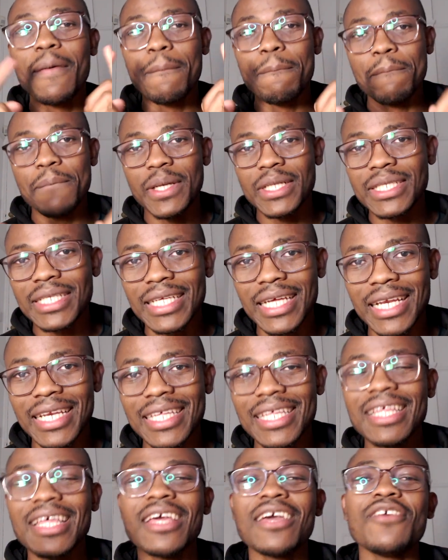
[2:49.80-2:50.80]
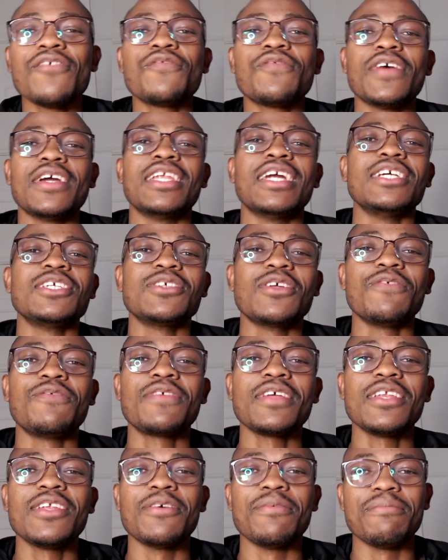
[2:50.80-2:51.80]
Basically, financial
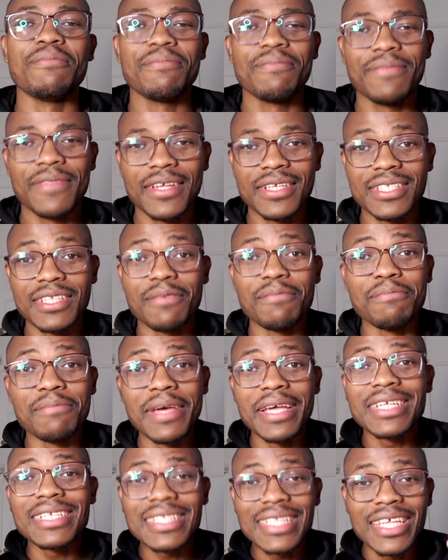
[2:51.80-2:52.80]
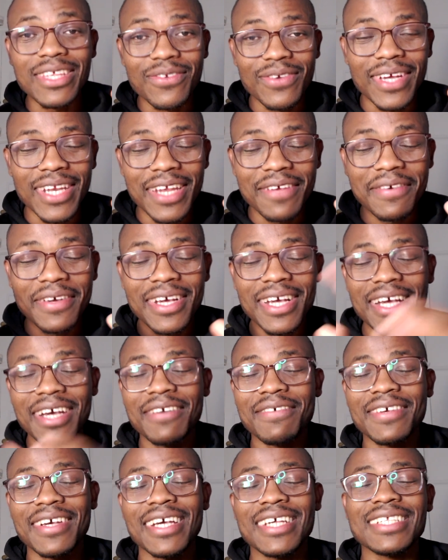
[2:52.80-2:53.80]
freedom. That's the best thing you can ever
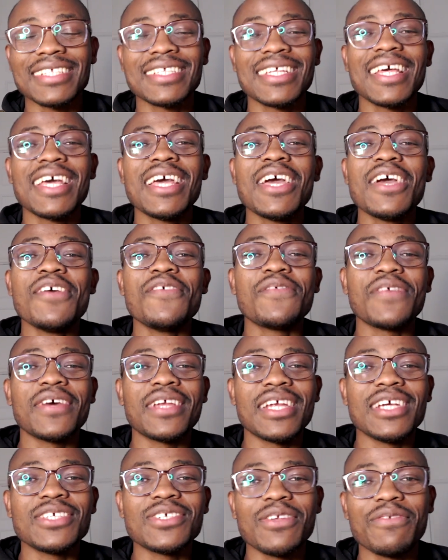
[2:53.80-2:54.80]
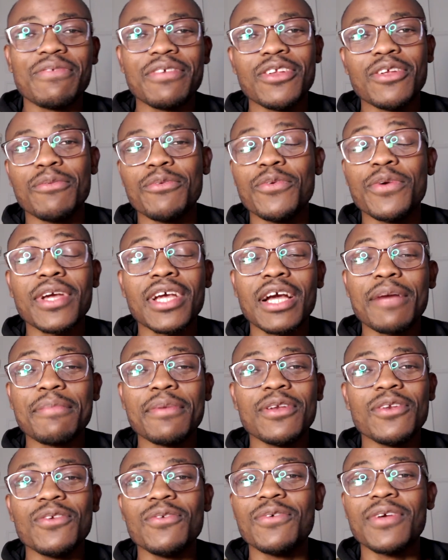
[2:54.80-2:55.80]
have, guys. Financial freedom, you wake up
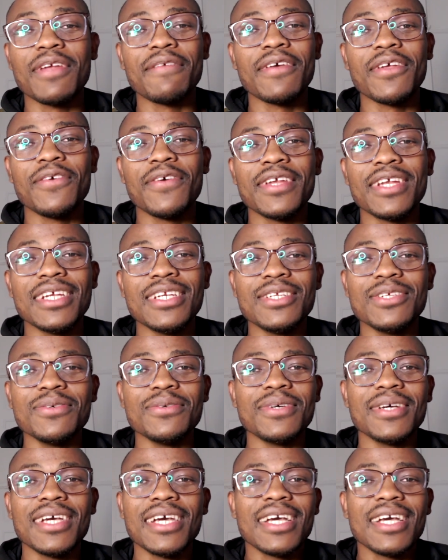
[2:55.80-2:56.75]
and do whatever you want to do.